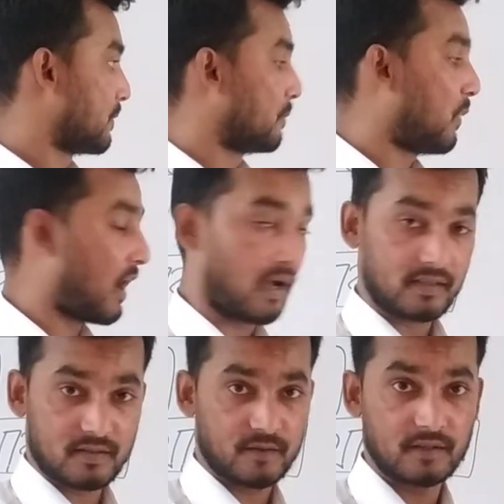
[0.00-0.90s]

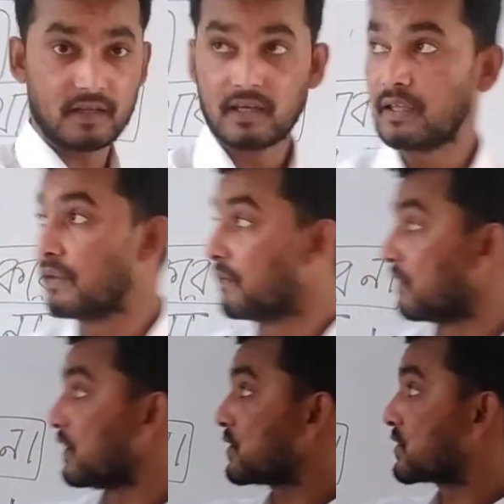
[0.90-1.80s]
But in
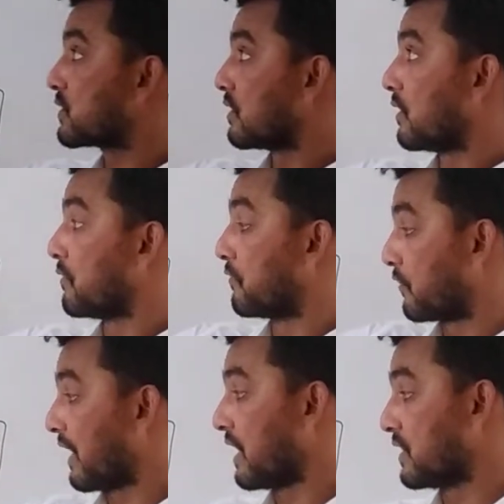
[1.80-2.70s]
this
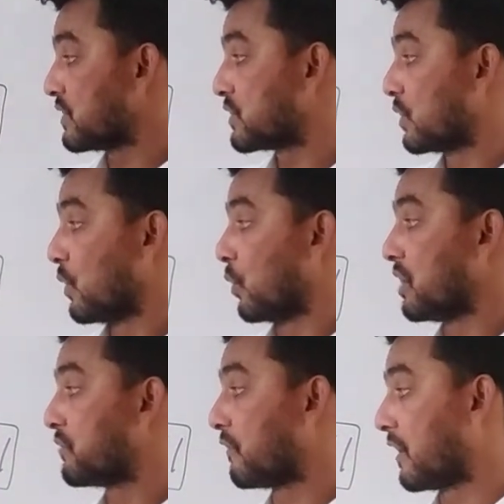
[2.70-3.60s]
phrase,
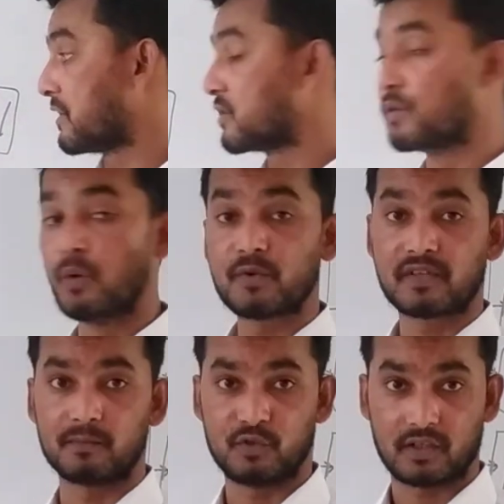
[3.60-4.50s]
we find no
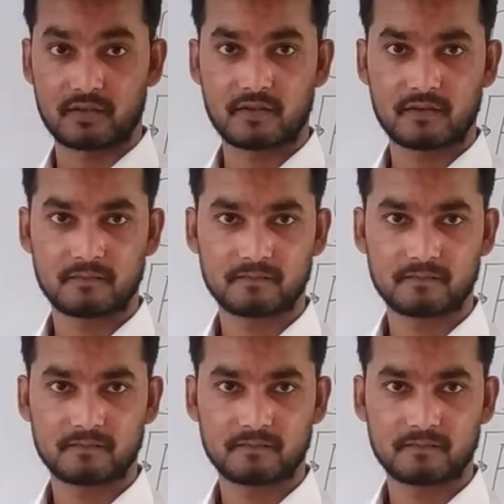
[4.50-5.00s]
subject.